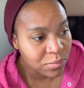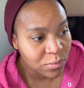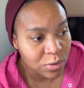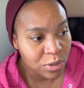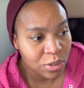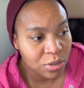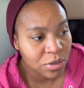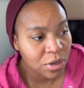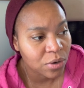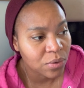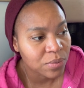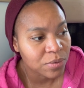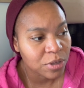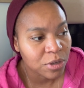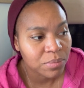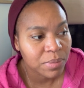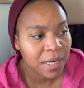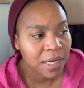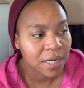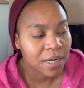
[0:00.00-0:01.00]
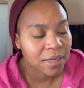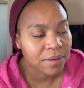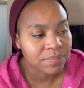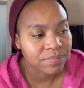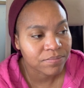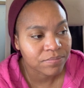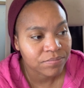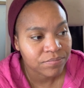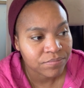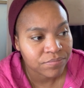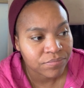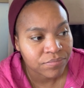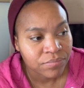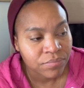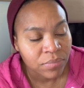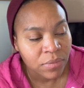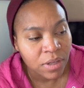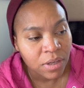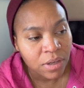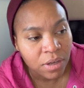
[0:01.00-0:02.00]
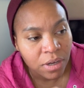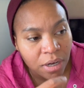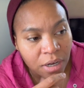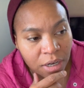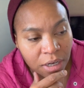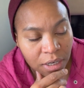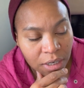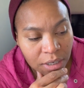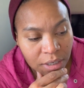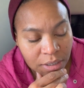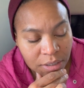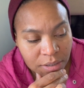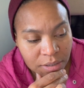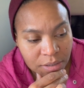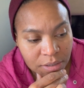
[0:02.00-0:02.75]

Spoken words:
When you buy, a